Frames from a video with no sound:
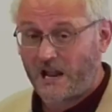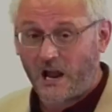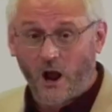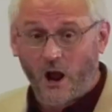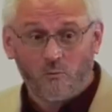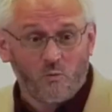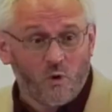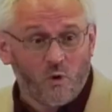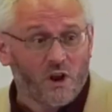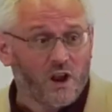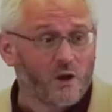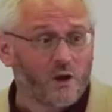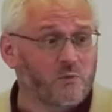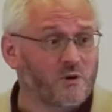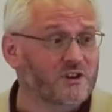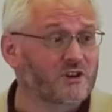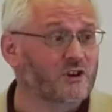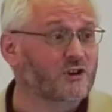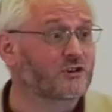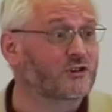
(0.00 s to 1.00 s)
And what I
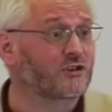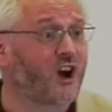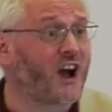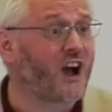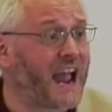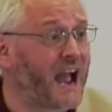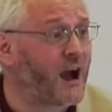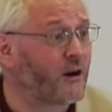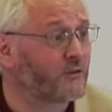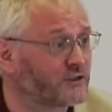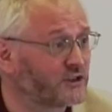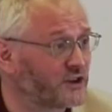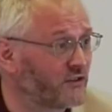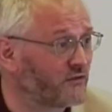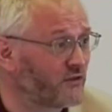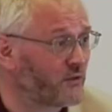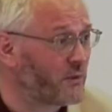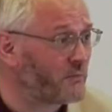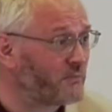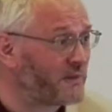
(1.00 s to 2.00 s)
would cry out to you
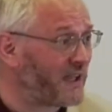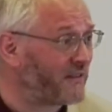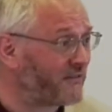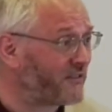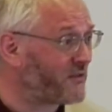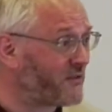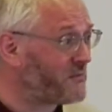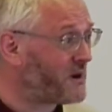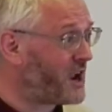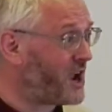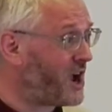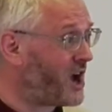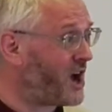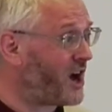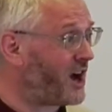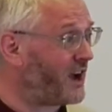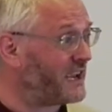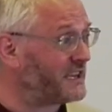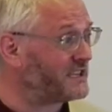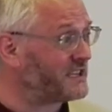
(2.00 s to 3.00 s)
from the depth of my
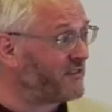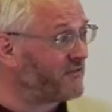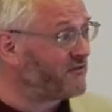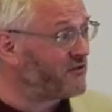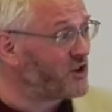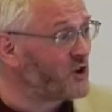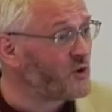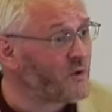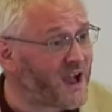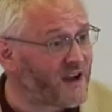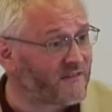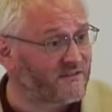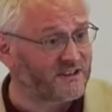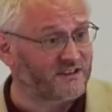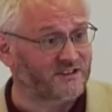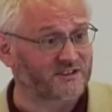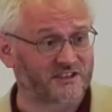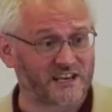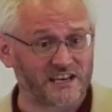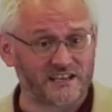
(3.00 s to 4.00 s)
heart is if you haven't
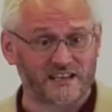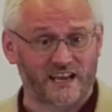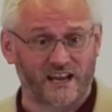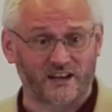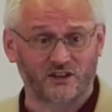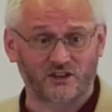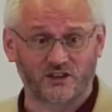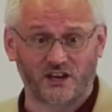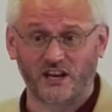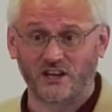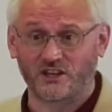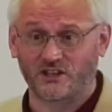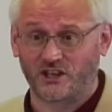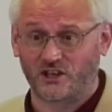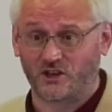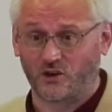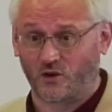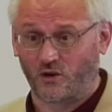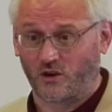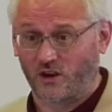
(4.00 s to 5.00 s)
seen that change
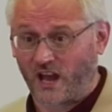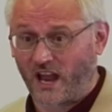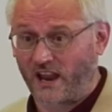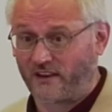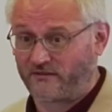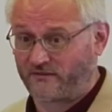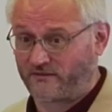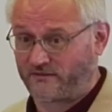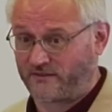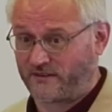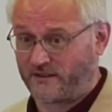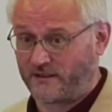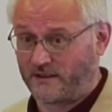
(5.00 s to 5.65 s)
in your life,